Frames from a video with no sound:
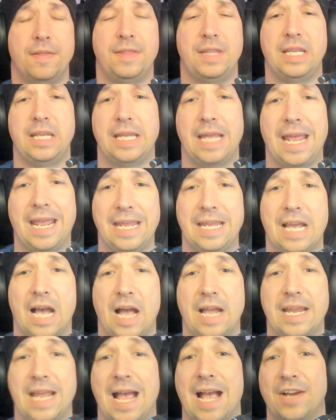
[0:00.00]

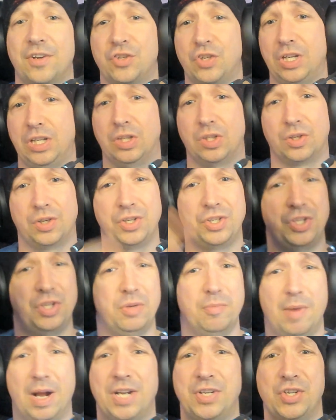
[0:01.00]
AI actually learned too
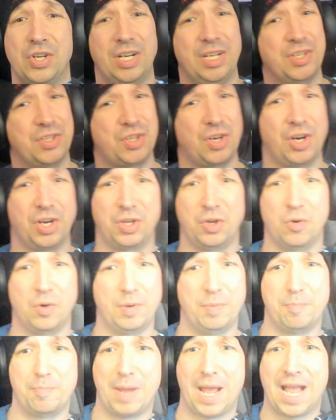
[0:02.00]
much and it started
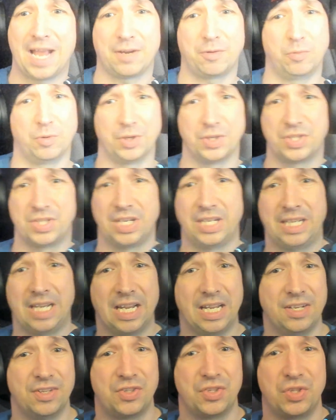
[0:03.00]
going backwards and
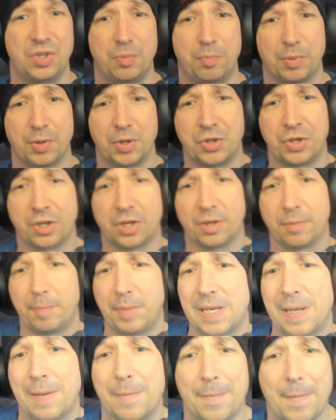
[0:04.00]
getting super
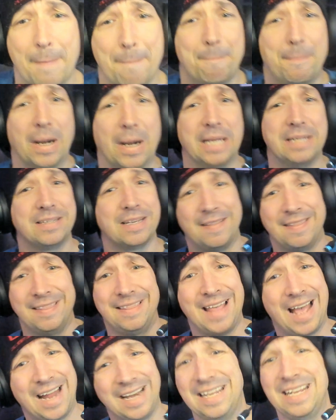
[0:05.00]
derpy. But
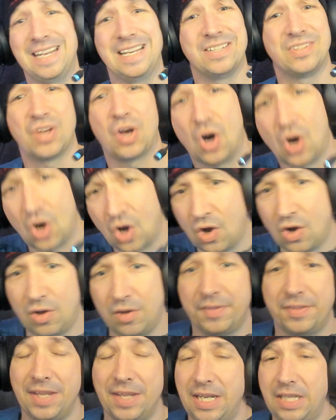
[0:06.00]
that is all.
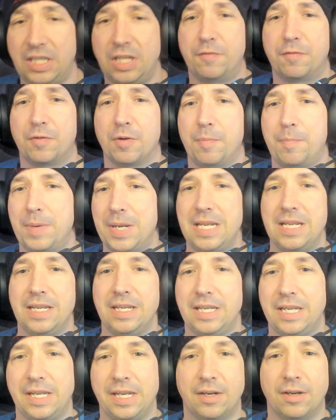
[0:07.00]
Thank you for being
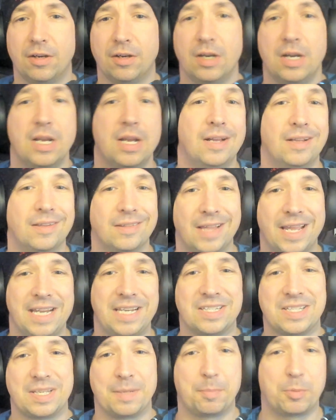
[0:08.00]
here.
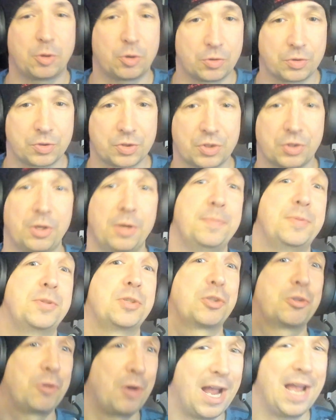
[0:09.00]
Likes,
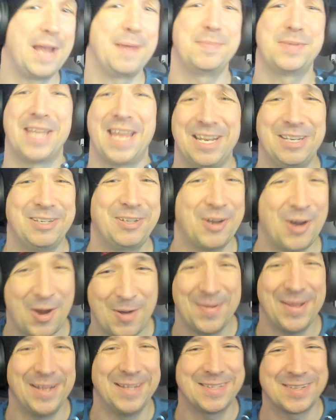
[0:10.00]
subscribes, and
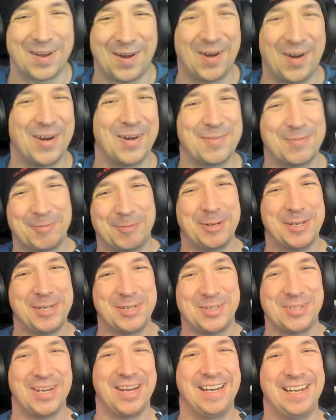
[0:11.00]
comments are
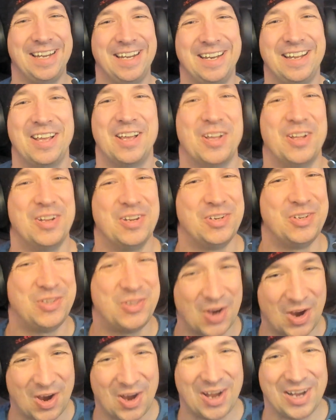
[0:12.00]
appreciated.
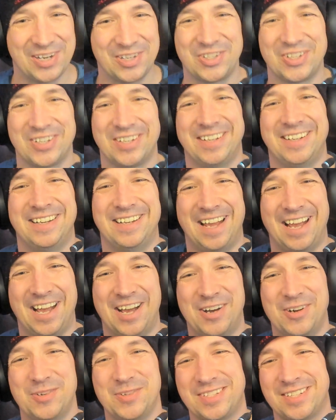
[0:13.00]
Josh
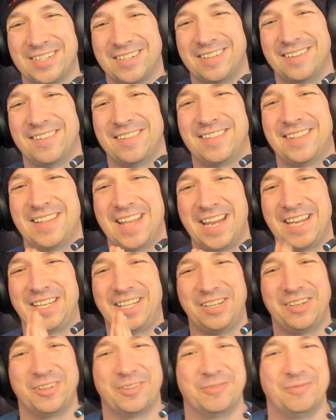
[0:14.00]
out. Thank
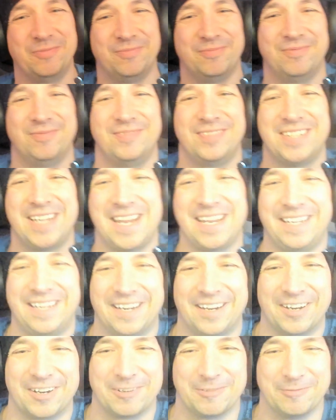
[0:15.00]
you. Take care.